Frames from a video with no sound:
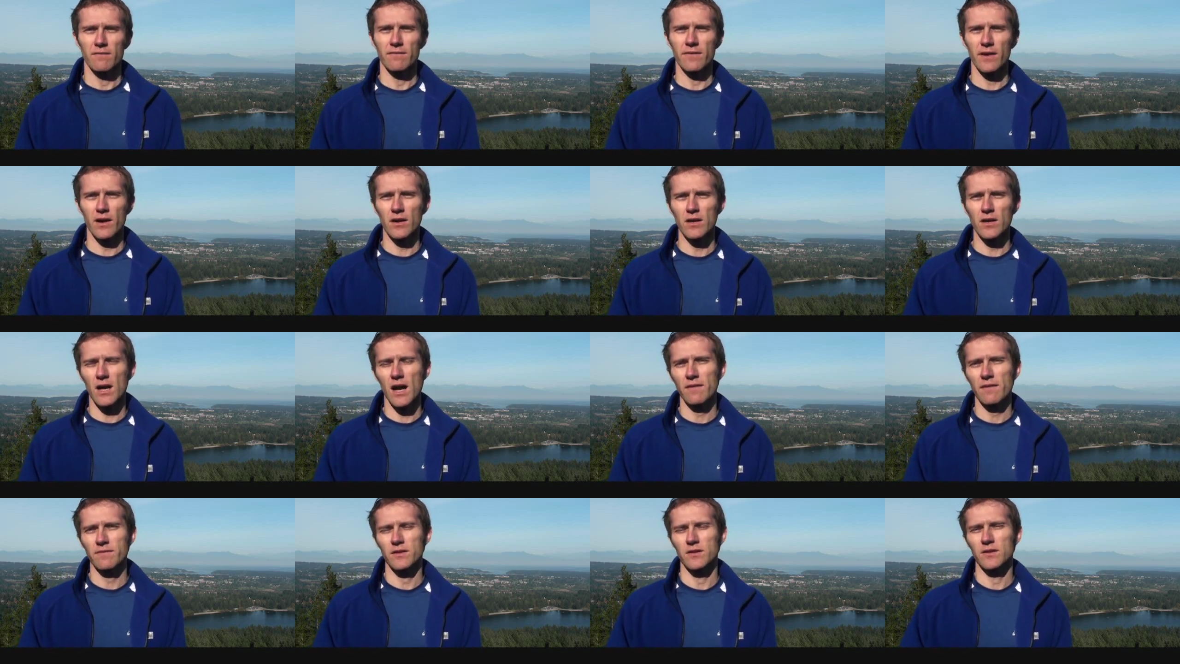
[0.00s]
Very
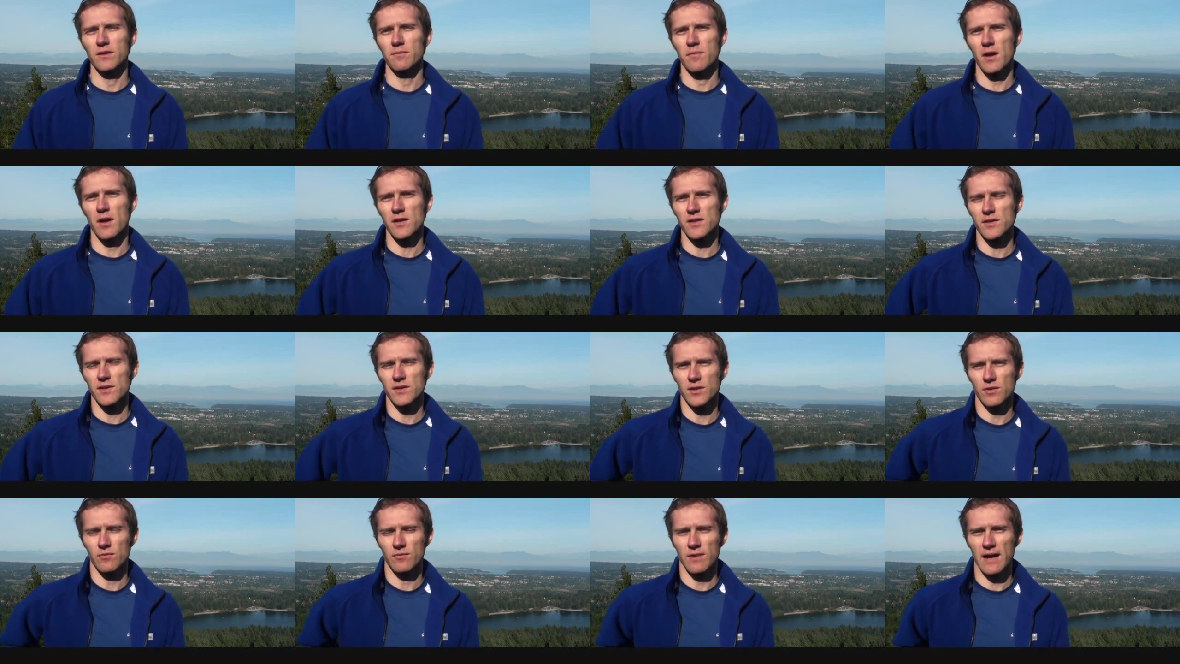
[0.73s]
often the
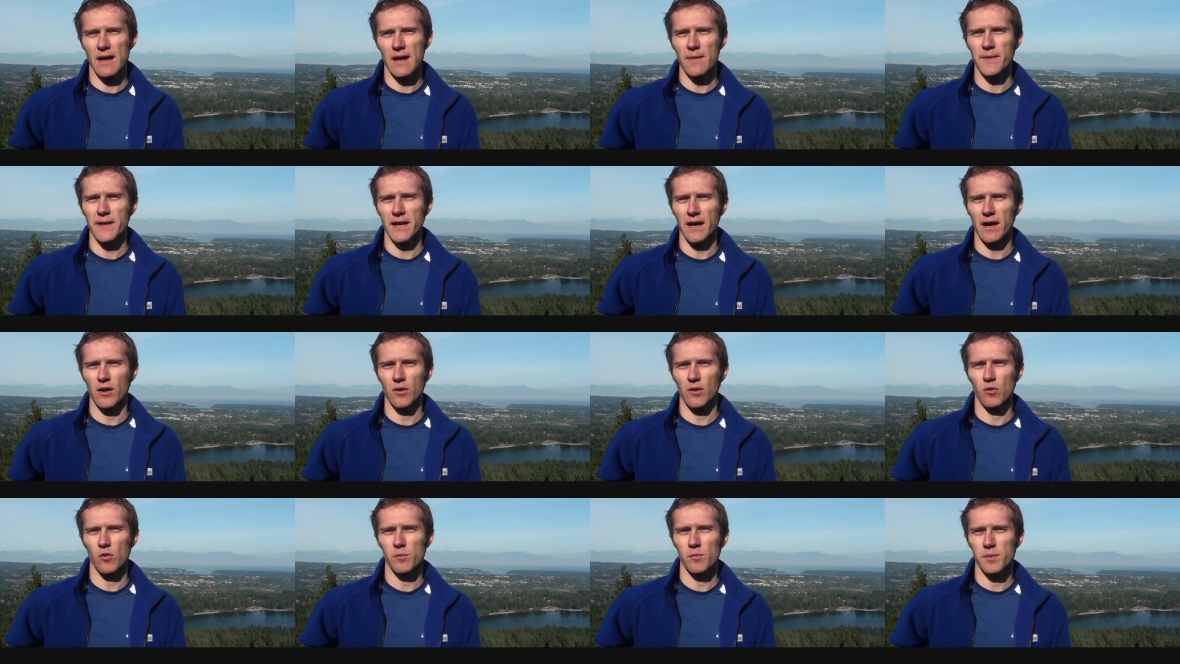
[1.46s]
muscles around the
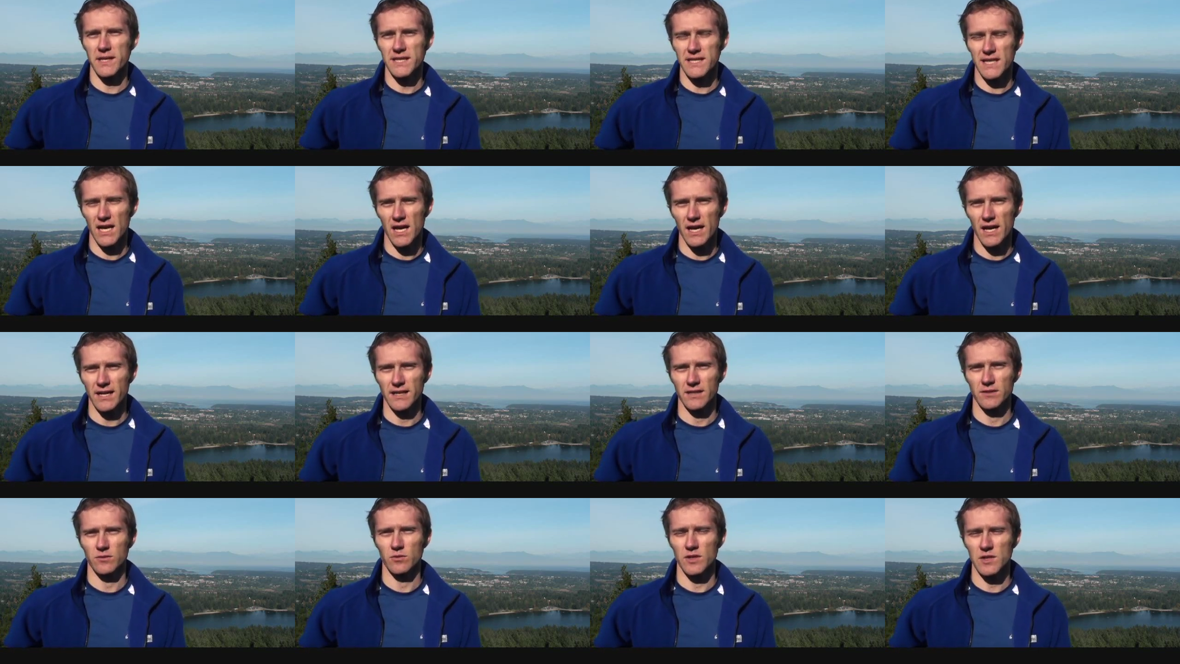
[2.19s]
area will be
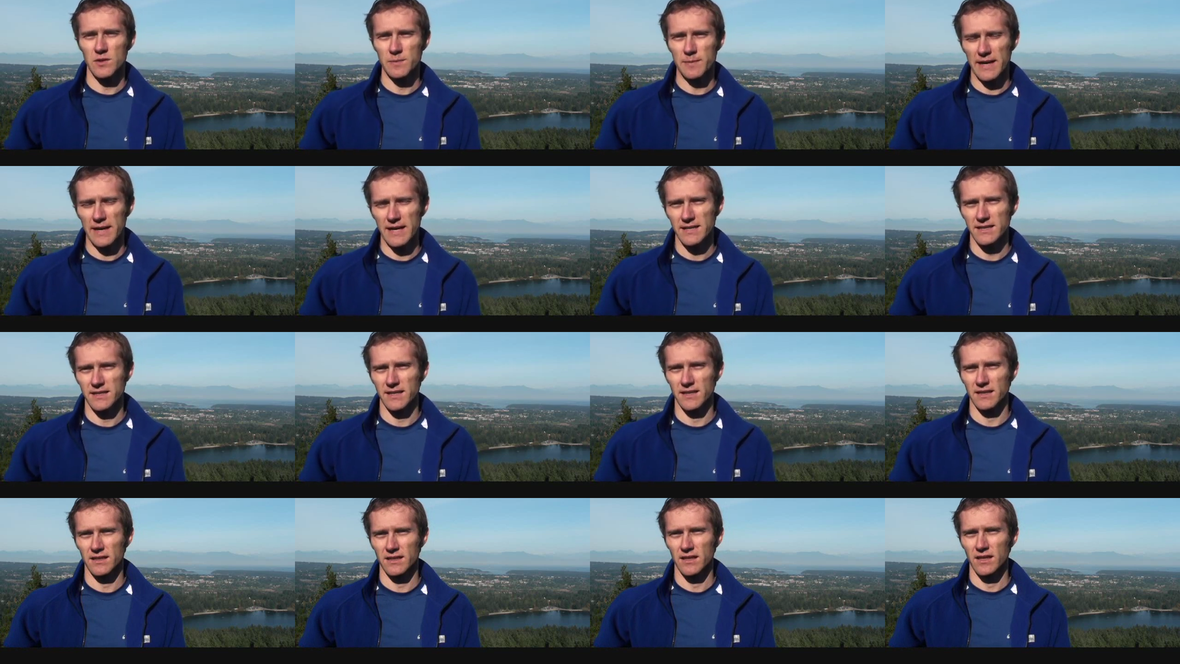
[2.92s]
tight or
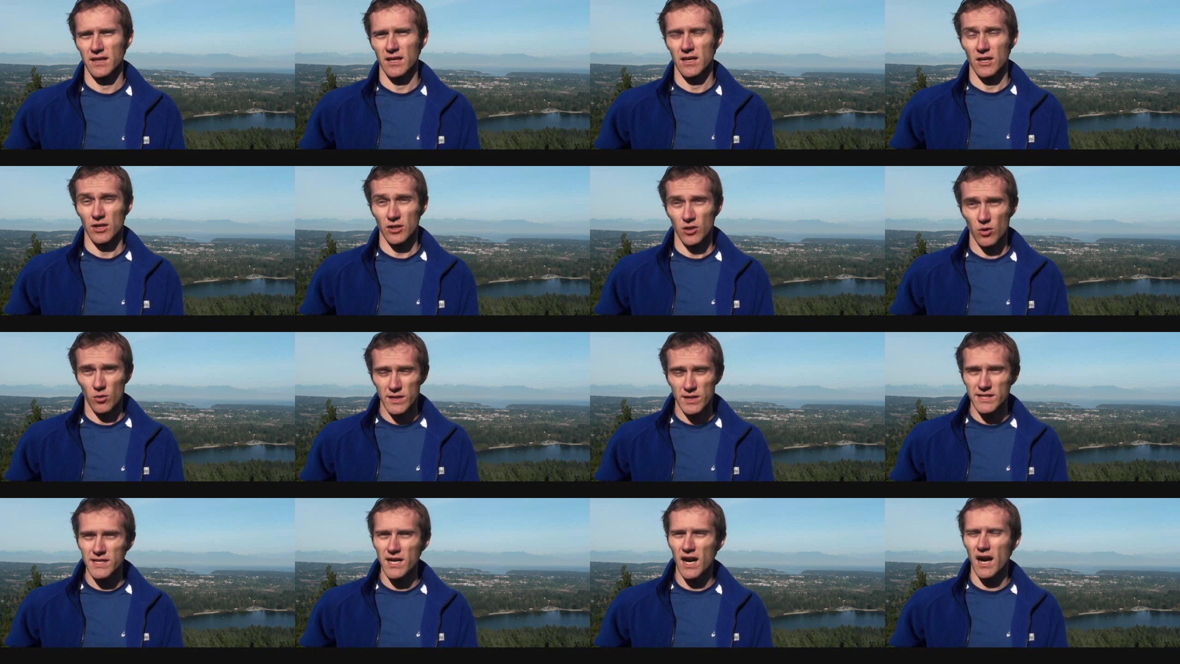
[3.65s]
spastic,
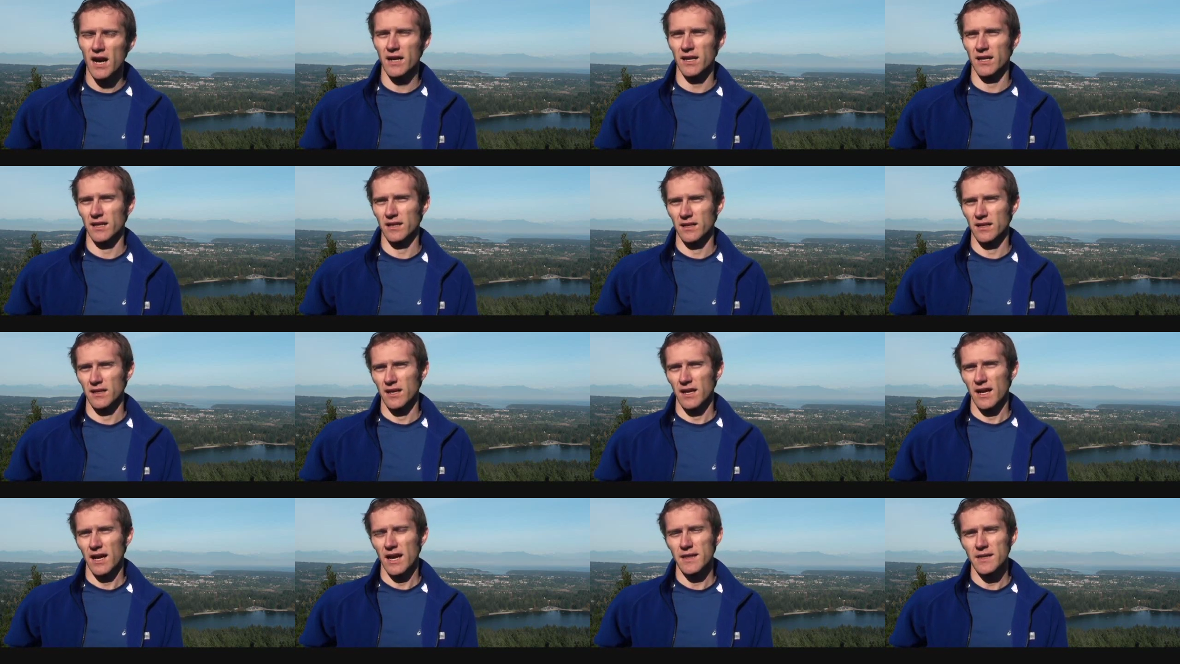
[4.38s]
known as guarding,
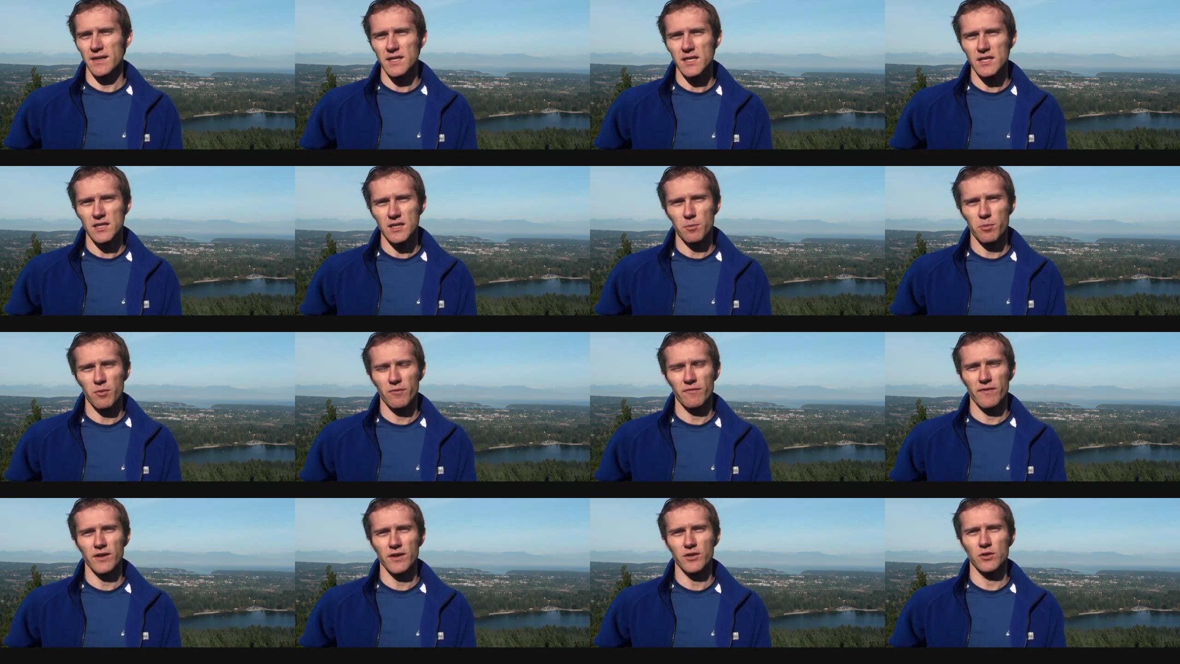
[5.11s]
and this is to
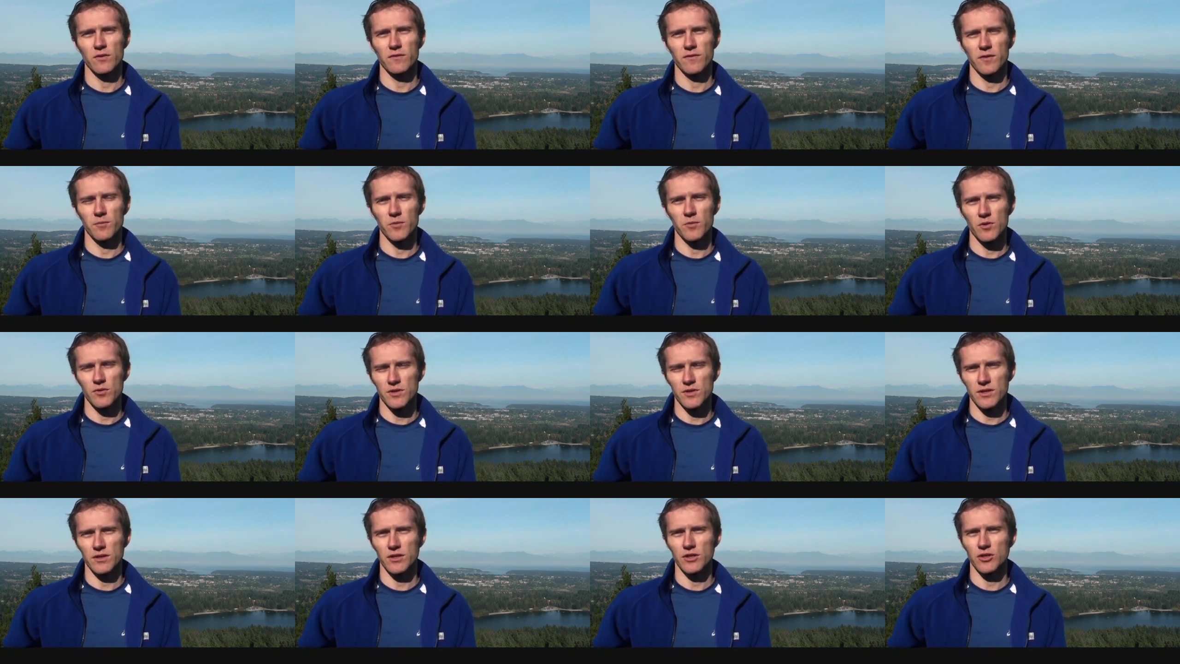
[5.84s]
prevent you from
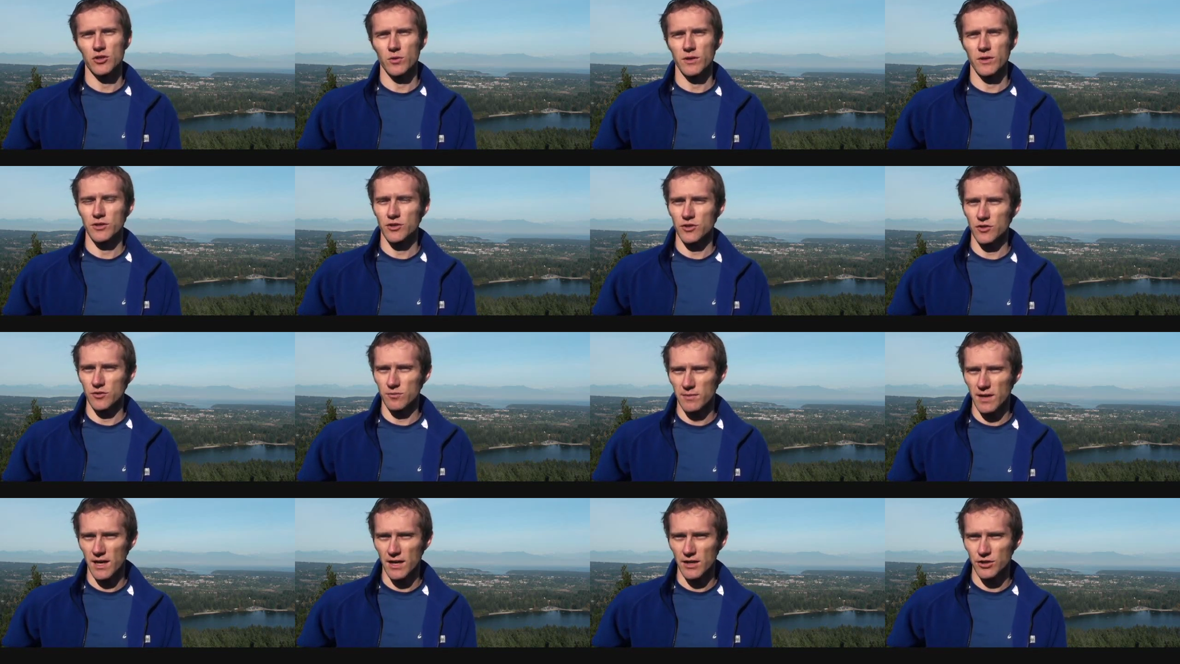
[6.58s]
using the joint
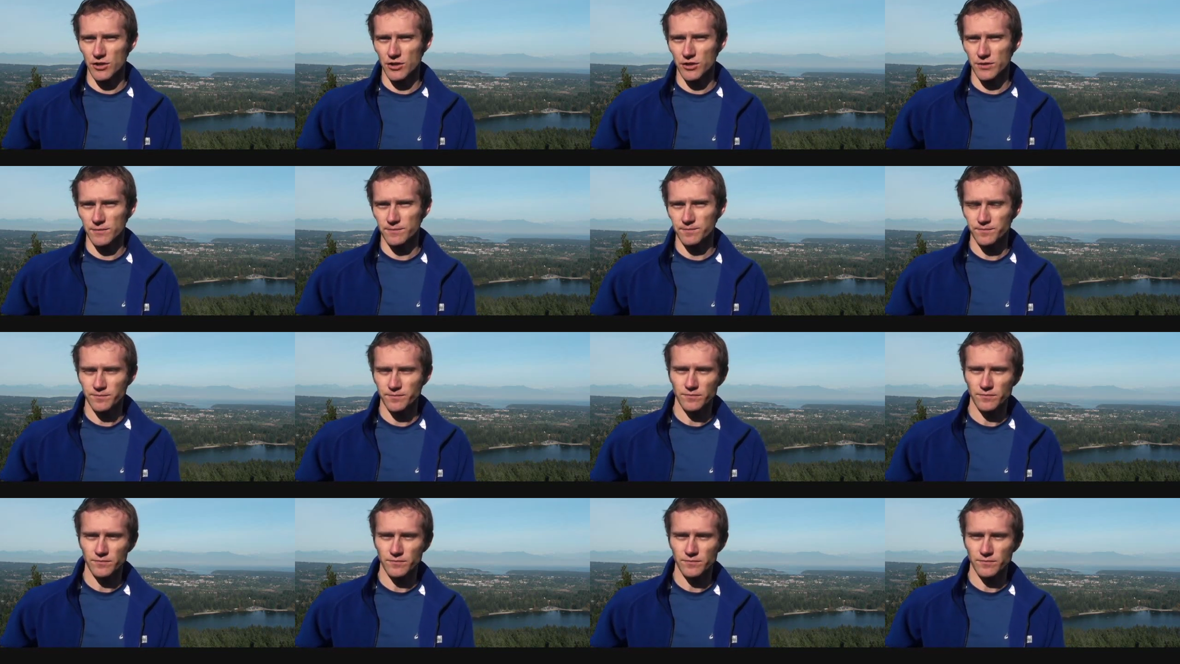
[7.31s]
too much.